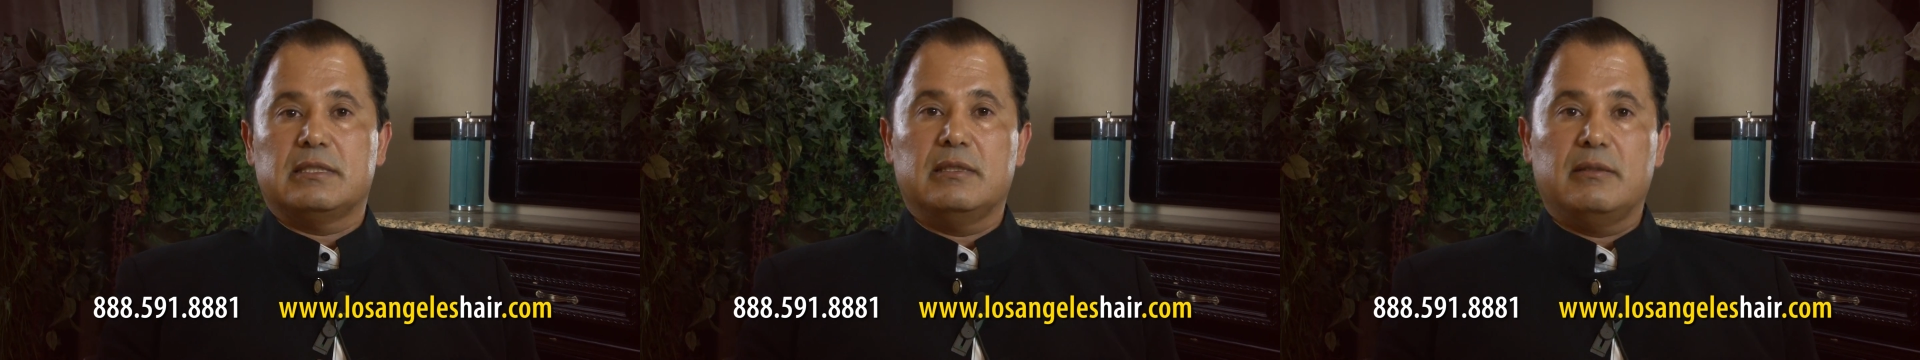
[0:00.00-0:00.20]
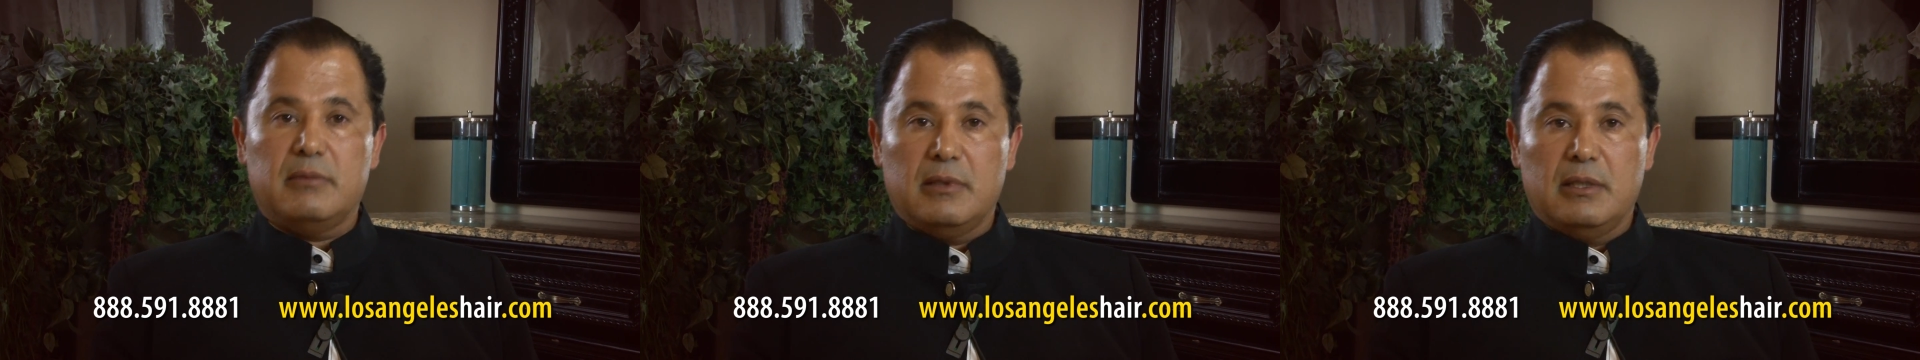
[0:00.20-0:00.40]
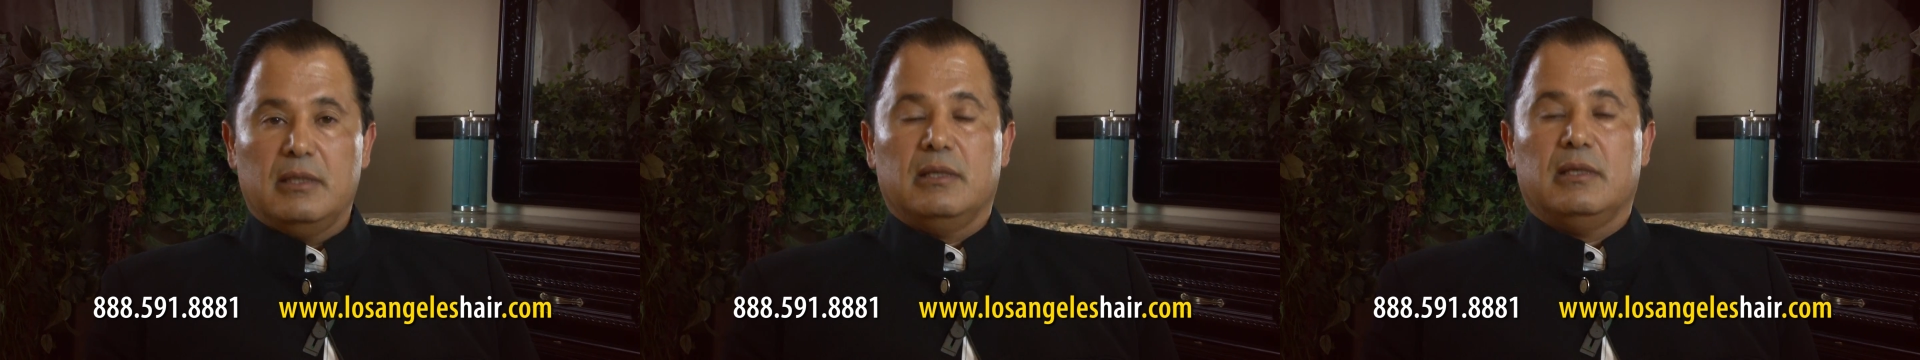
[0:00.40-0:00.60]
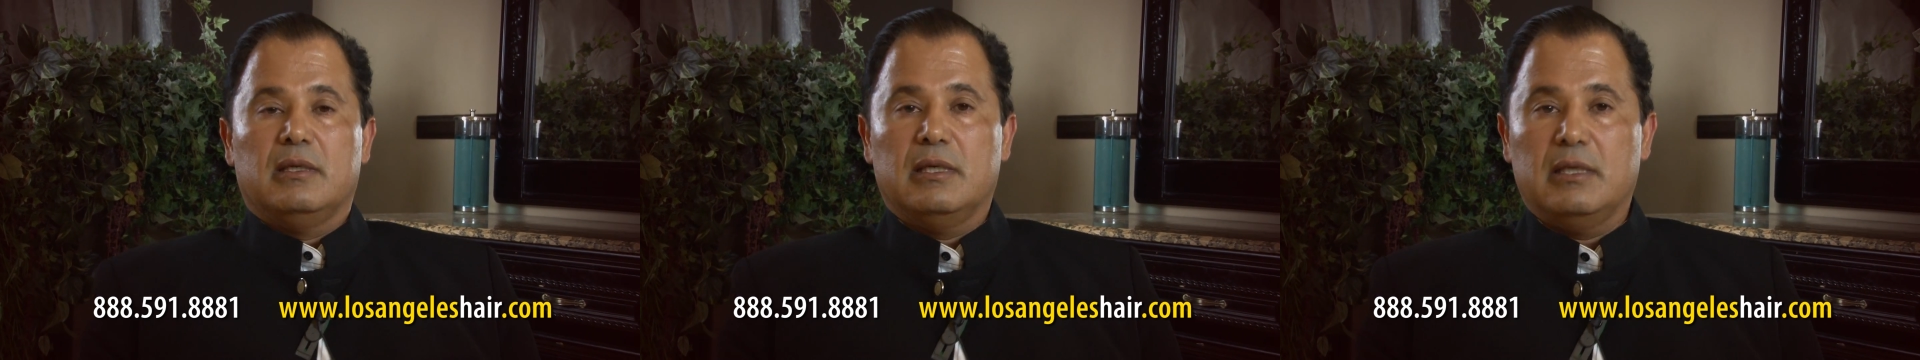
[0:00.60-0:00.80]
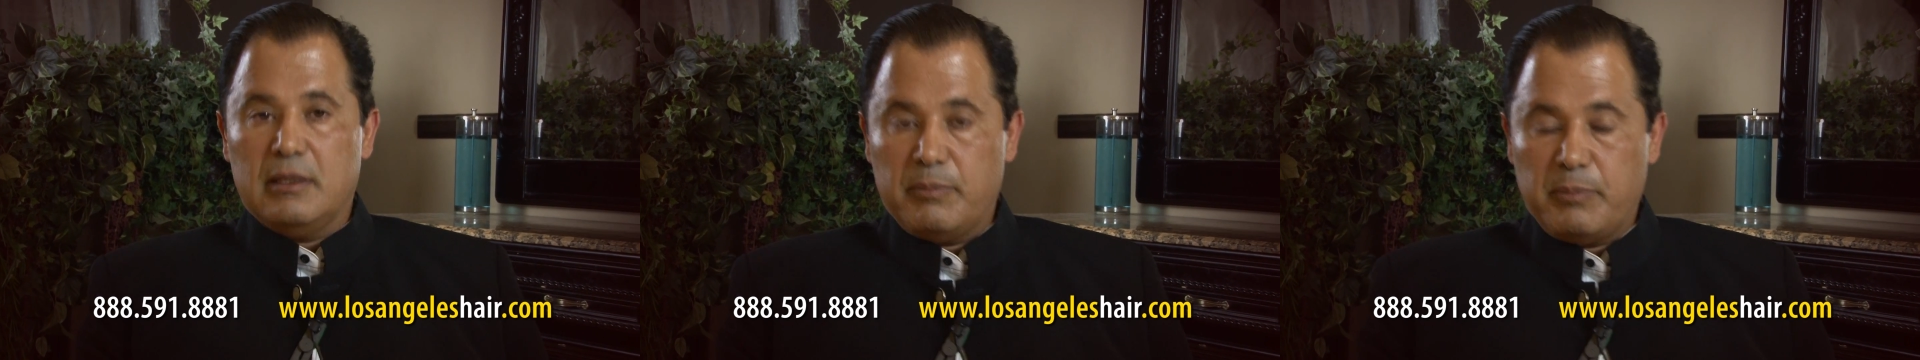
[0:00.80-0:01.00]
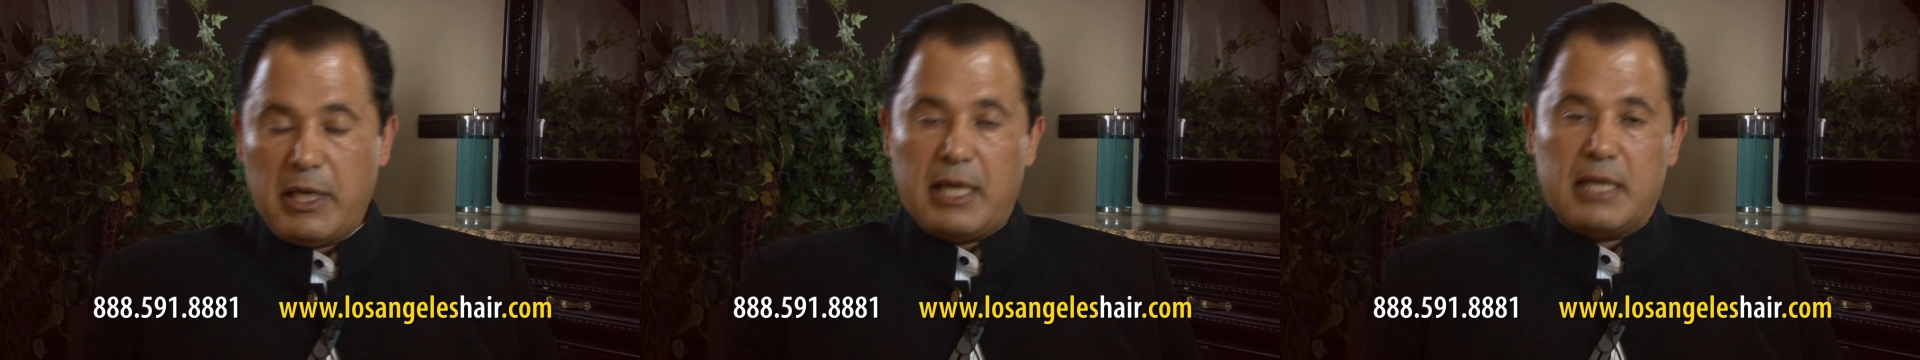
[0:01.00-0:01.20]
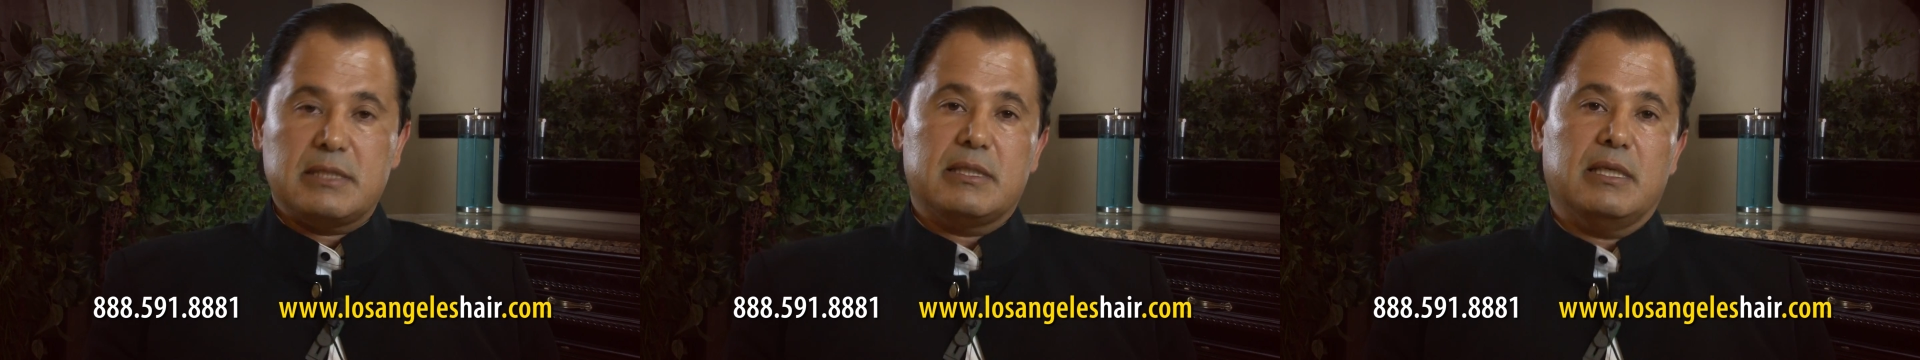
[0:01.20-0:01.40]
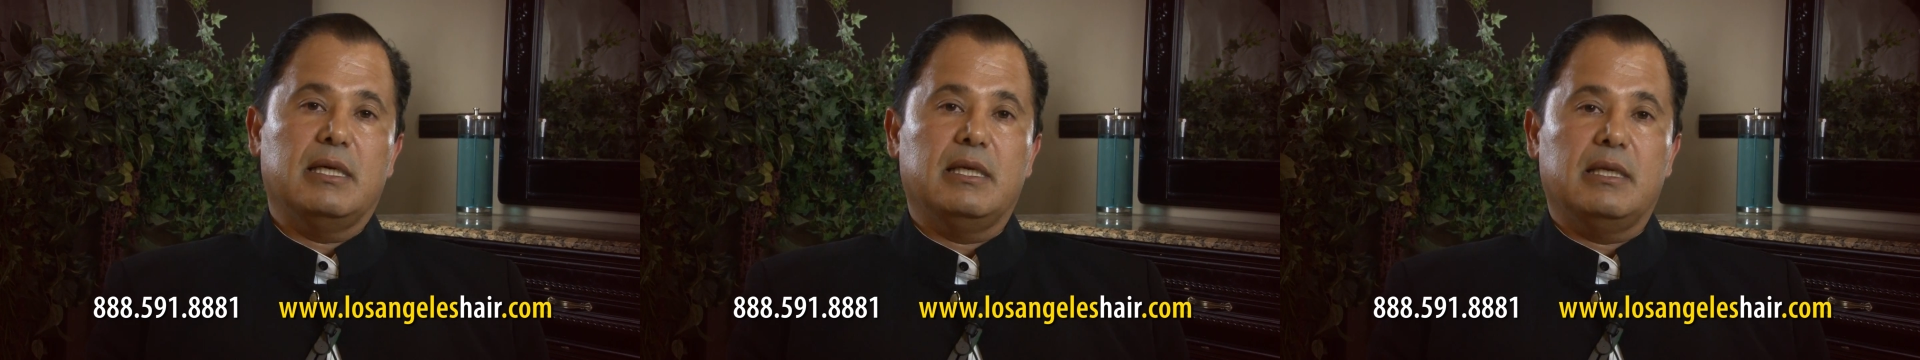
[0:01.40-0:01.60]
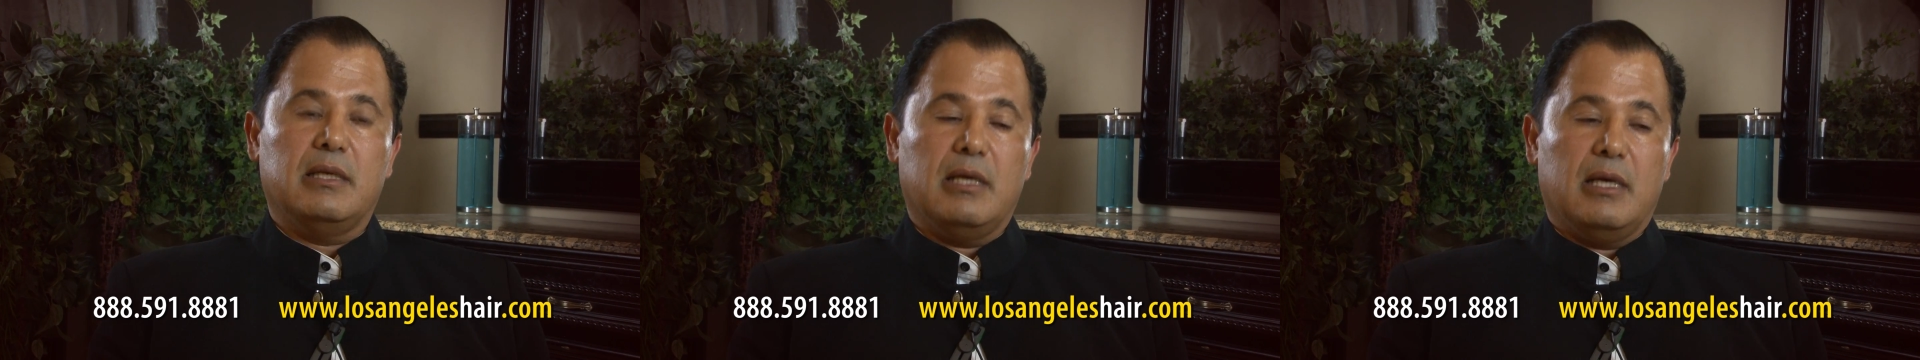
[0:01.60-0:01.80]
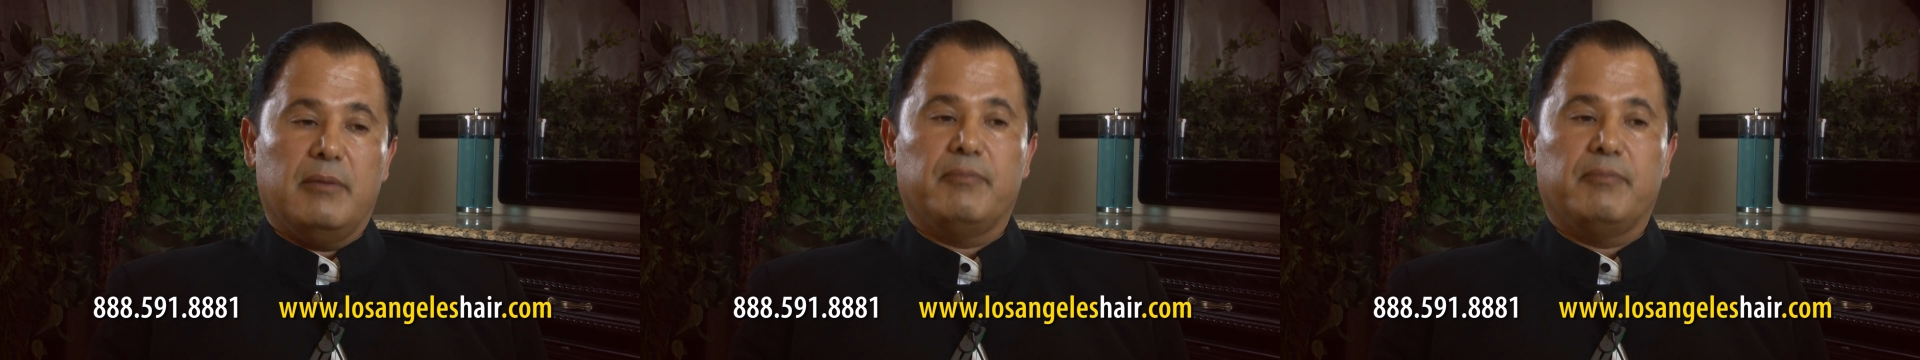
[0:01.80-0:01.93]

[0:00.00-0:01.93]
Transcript: in the past, and